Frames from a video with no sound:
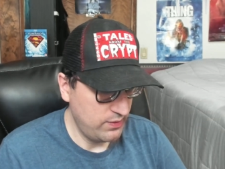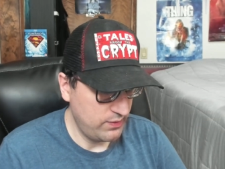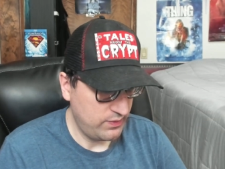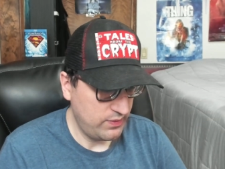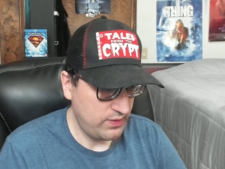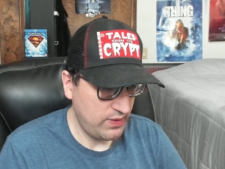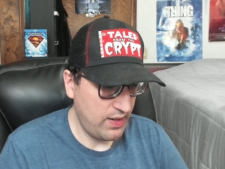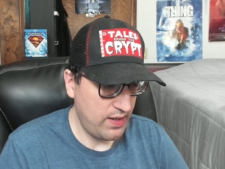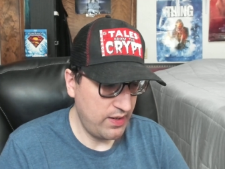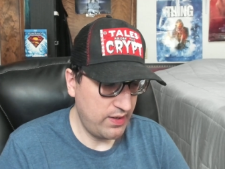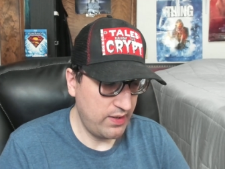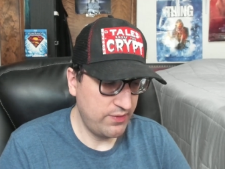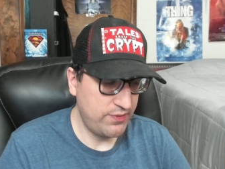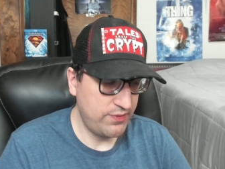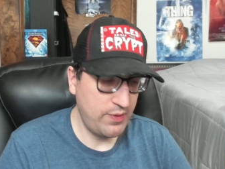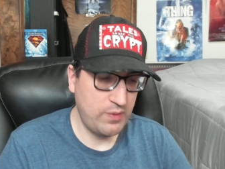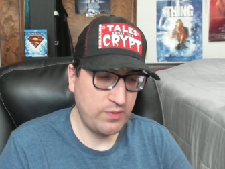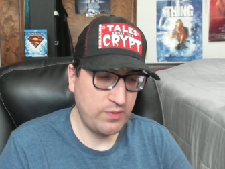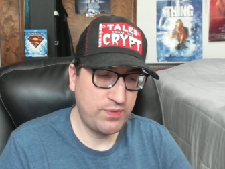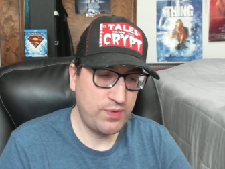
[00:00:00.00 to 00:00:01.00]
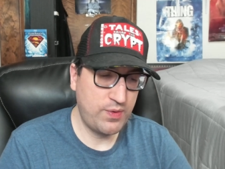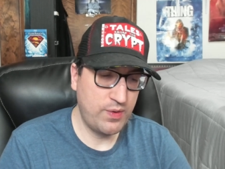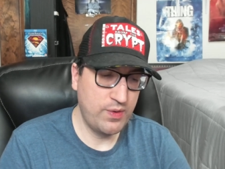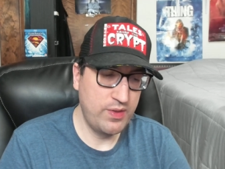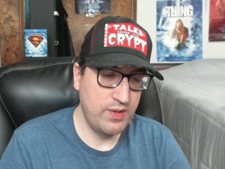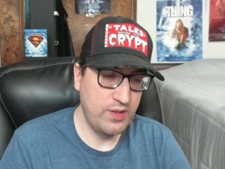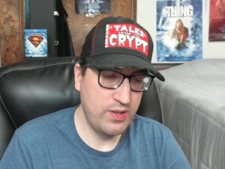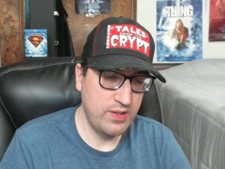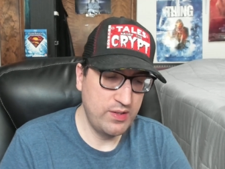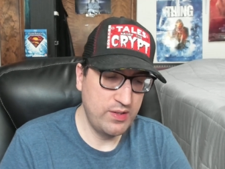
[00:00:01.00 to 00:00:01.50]
Got a film for
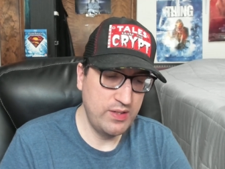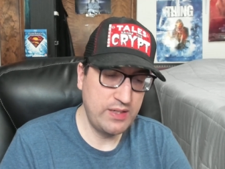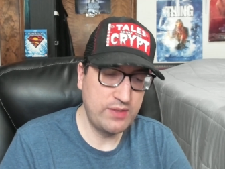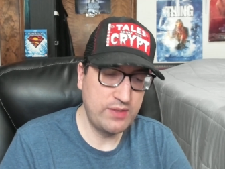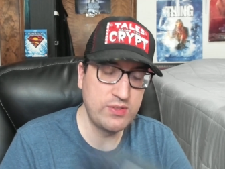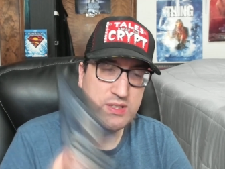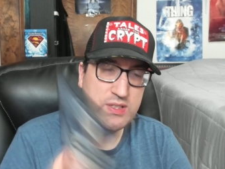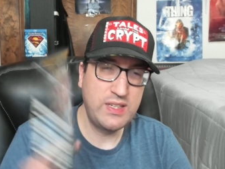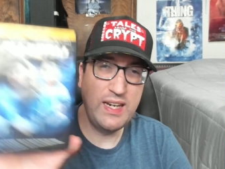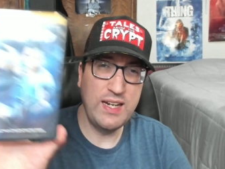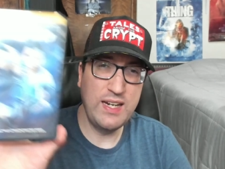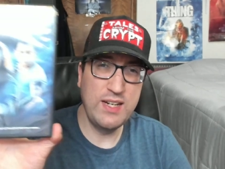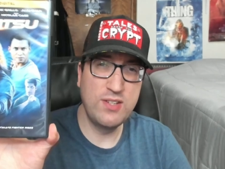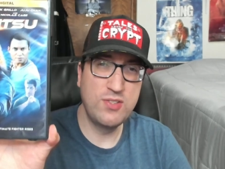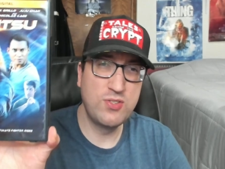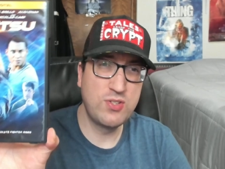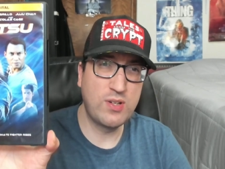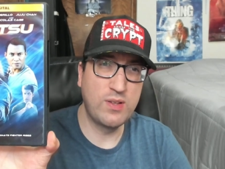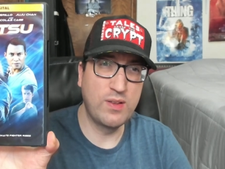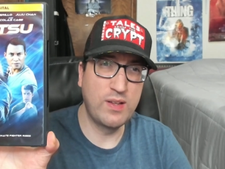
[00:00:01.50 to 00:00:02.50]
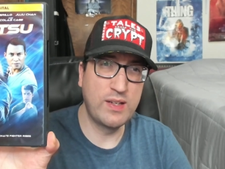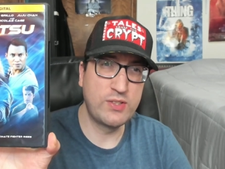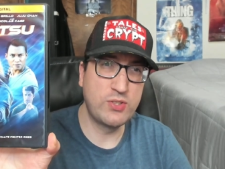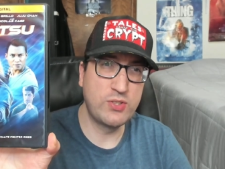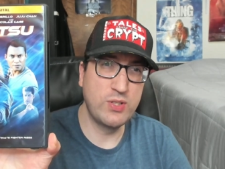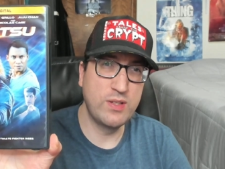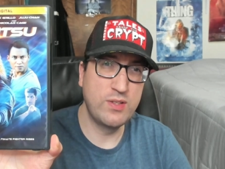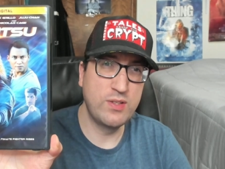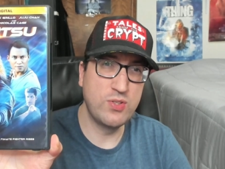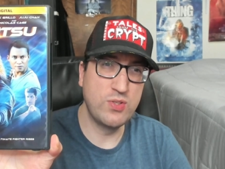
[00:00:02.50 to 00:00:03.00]
the Nicolas Cage
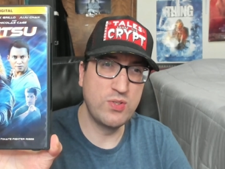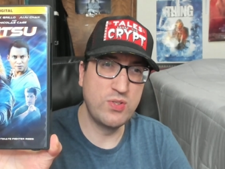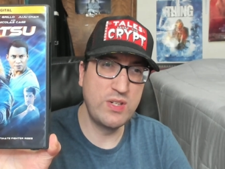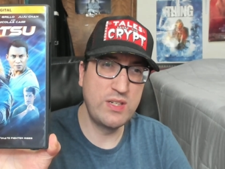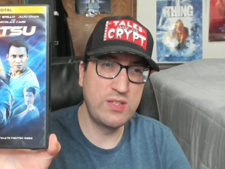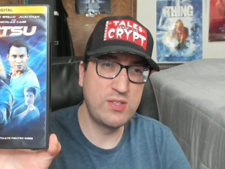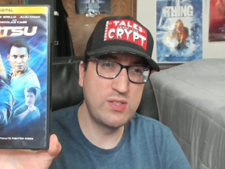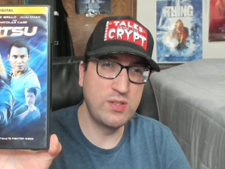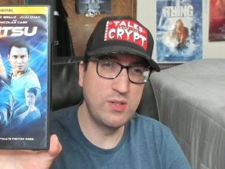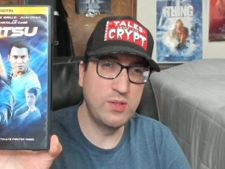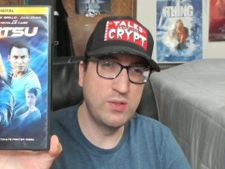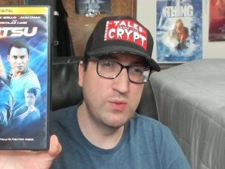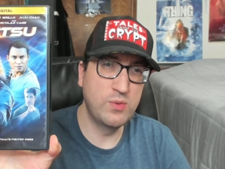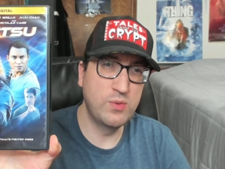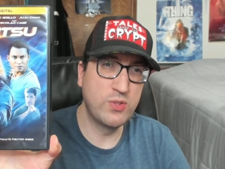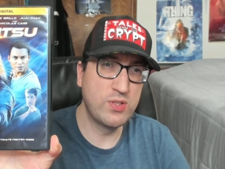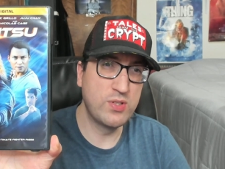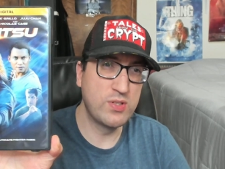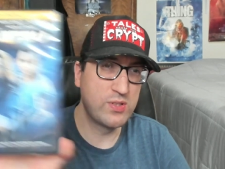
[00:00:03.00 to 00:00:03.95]
collection, Jiu-Jitsu, which is